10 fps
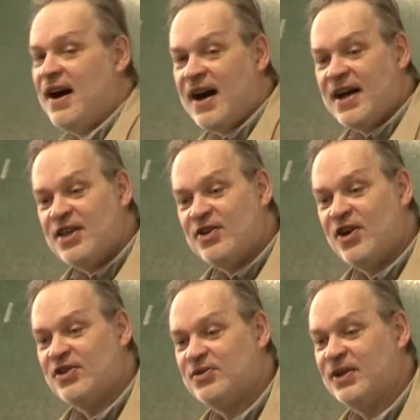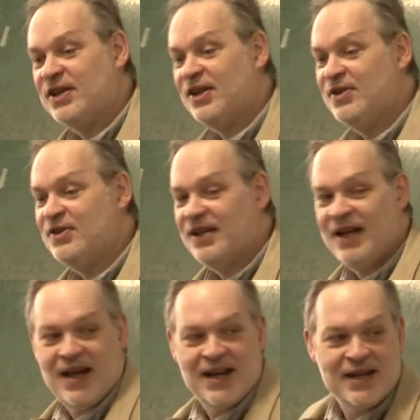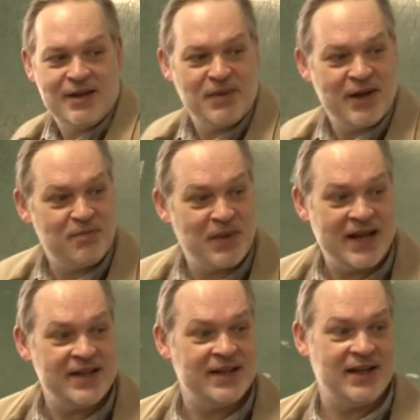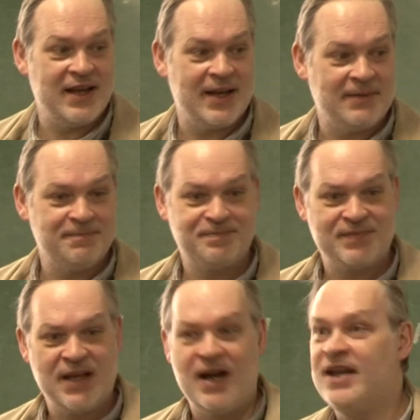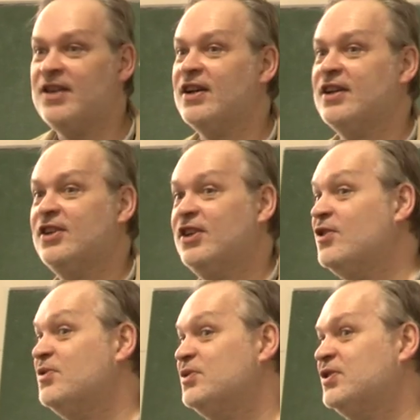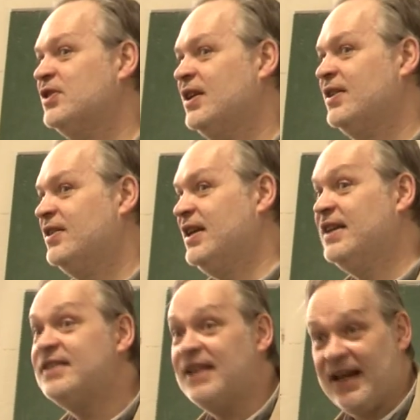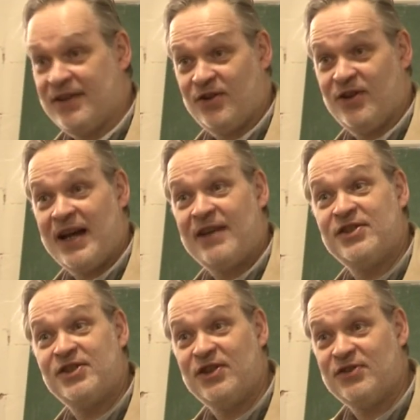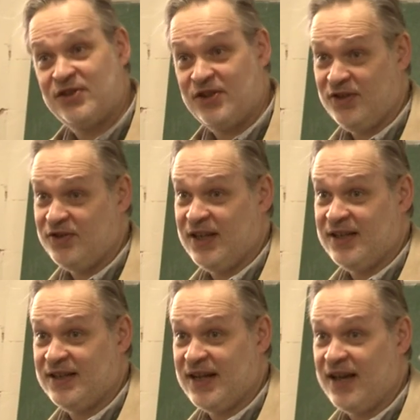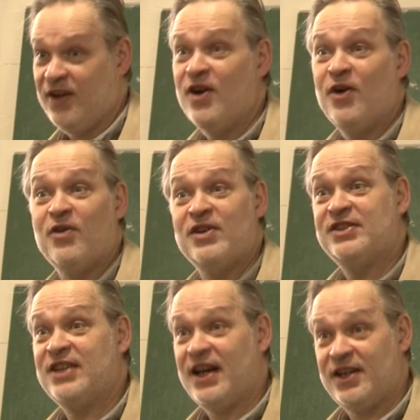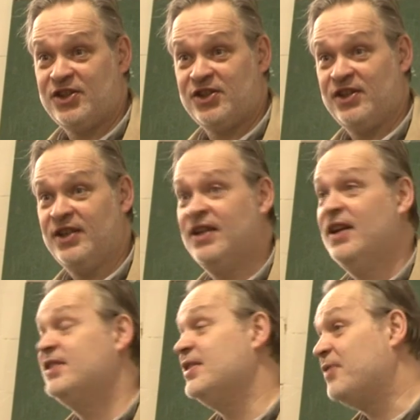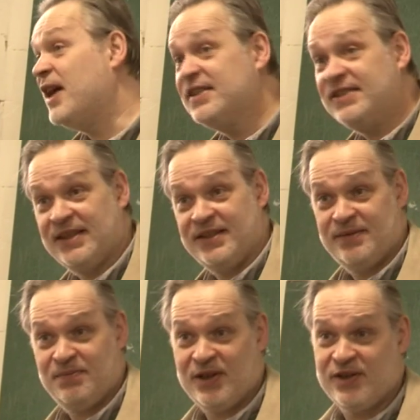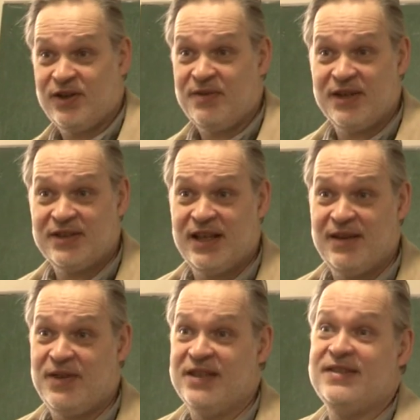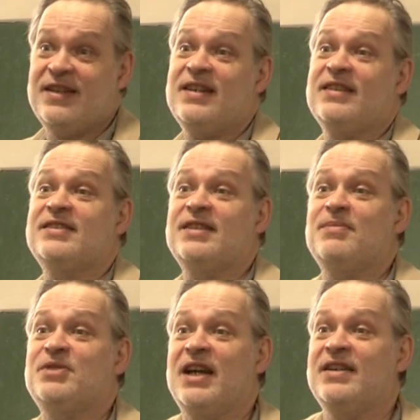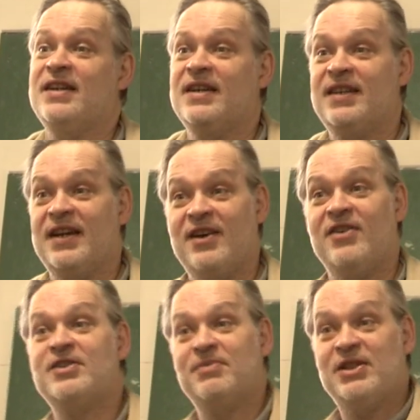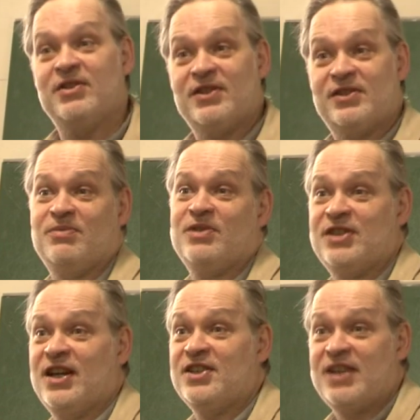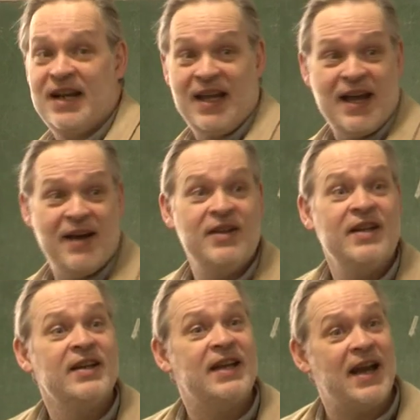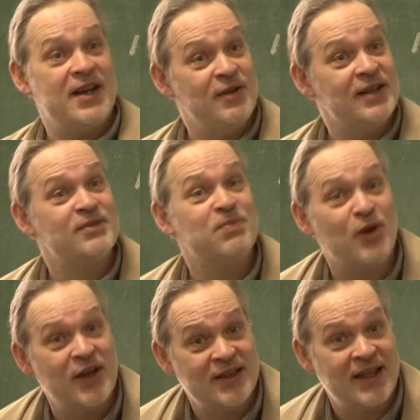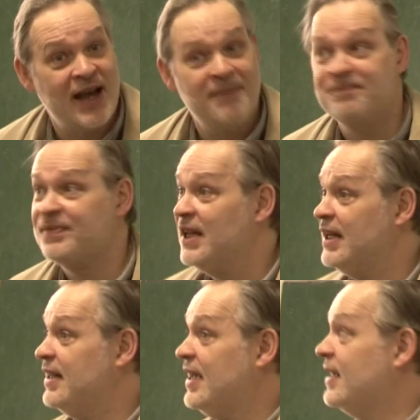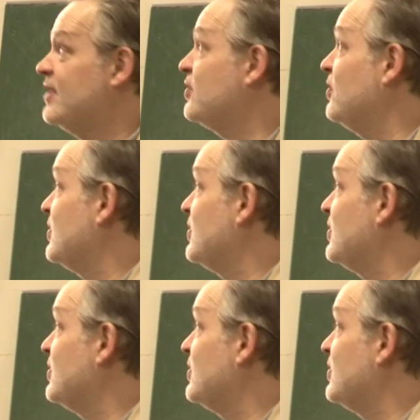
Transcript: Are you going to include a little bit of blended learning? Are you going to use the internet or allow the students to use the internet or research devices? Because obviously if they're studying the subject, they're going to be doing some research anyhow. Can you exploit that in the English